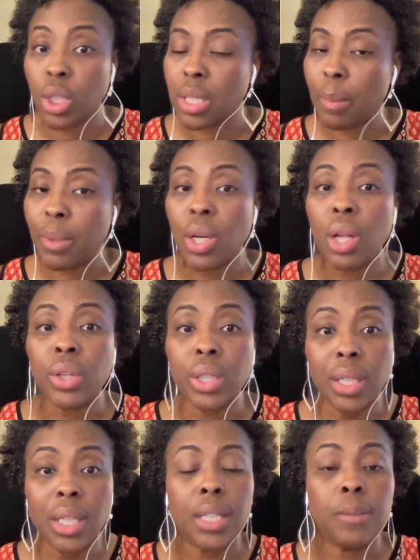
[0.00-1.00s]
Some of y'all are
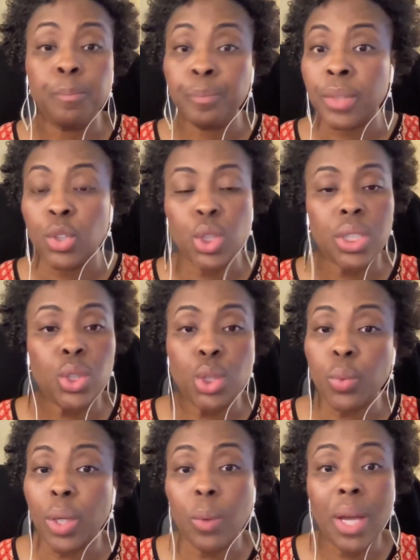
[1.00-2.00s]
good just
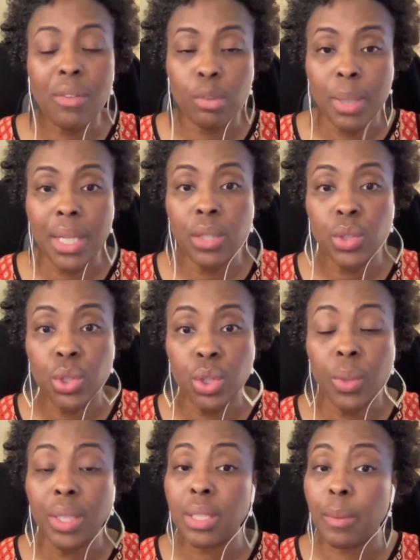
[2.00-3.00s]
doing what everybody else is
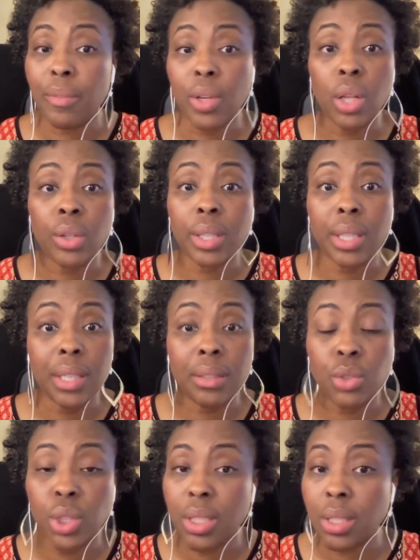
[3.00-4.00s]
doing. Some of y'all are good
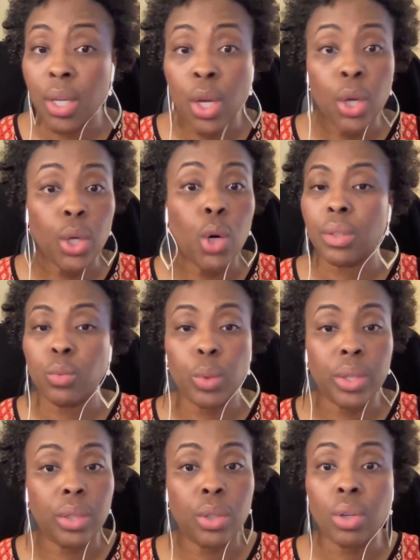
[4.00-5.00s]
just going
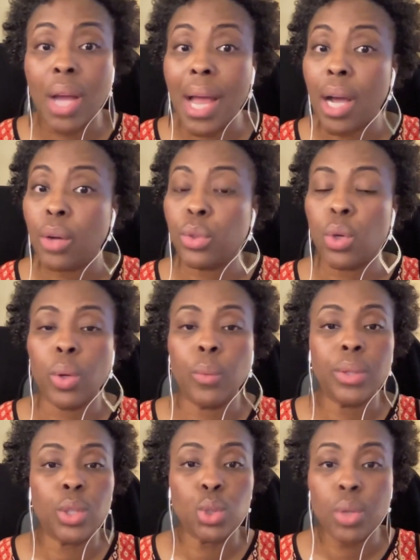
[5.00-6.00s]
with the crowd, going
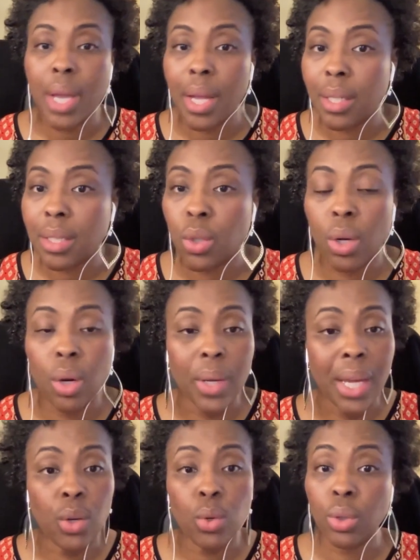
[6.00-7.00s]
with the trends. Okay,
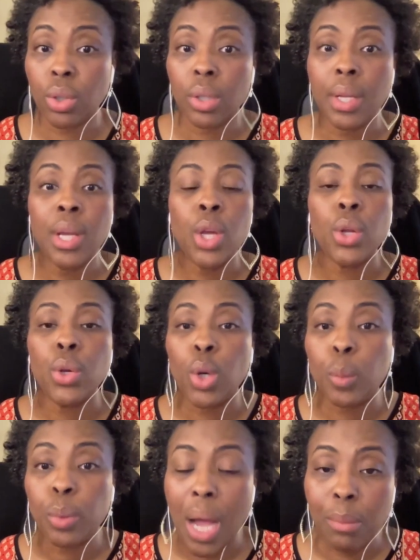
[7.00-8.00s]
cool. No
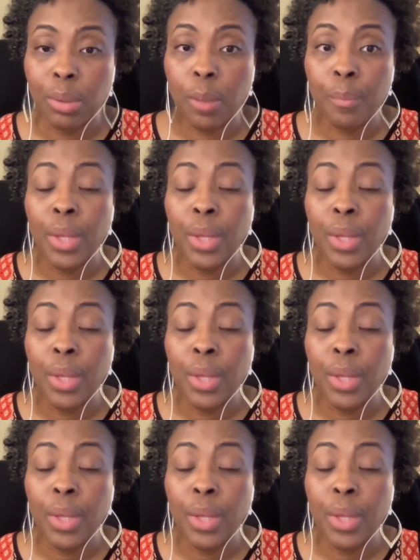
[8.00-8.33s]
problem.